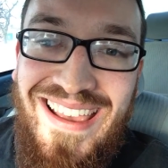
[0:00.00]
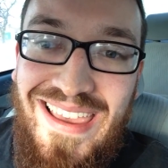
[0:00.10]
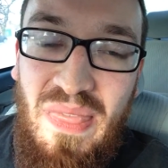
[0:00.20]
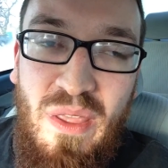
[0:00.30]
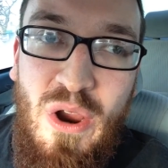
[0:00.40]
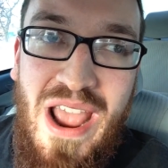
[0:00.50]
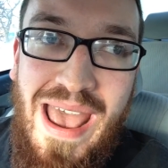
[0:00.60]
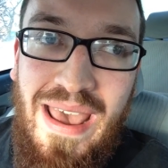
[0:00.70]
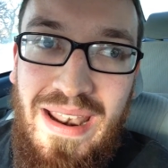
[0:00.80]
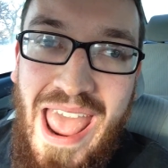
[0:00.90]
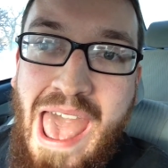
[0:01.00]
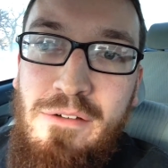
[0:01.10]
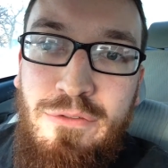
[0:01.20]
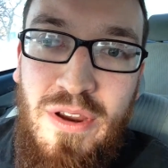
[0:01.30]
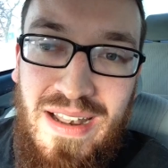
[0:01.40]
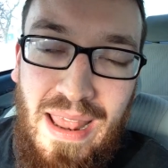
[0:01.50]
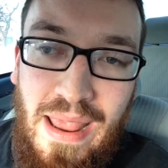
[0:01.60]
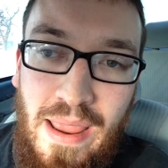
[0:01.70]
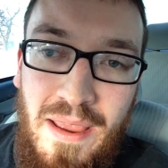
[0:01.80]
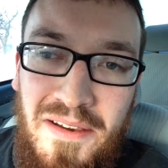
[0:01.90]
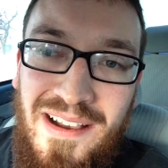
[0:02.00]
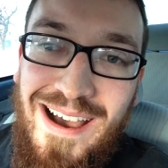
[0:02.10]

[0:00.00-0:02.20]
in their head every day.